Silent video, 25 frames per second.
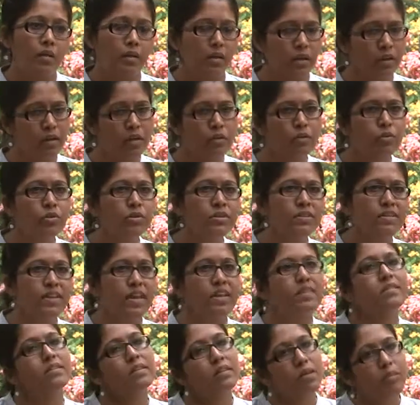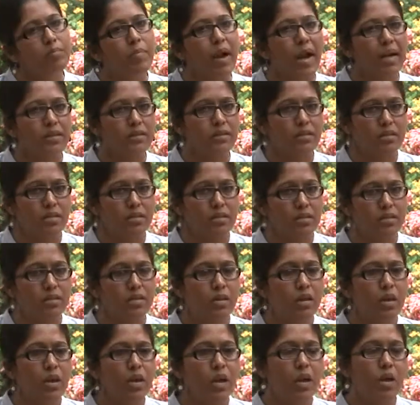in a good sense, in a bad sense.
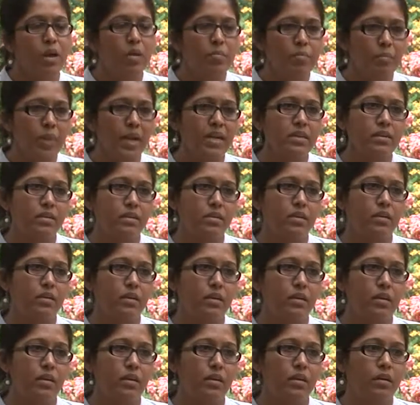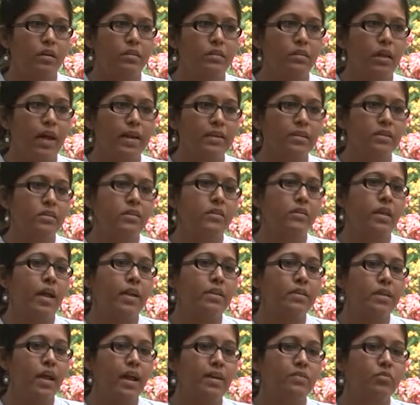But
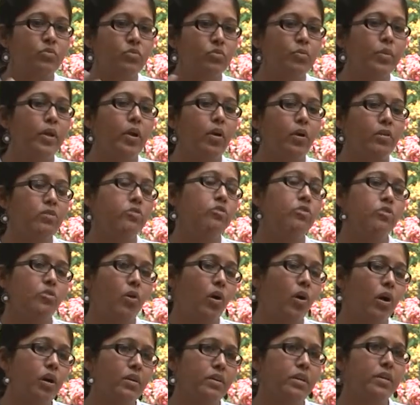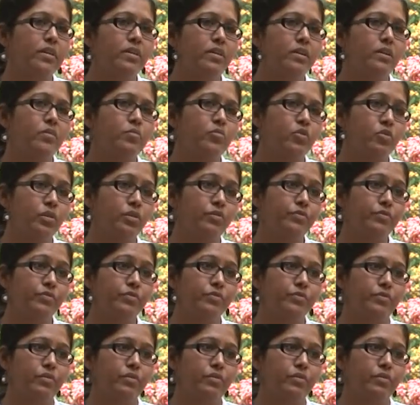that has to be also thought in terms of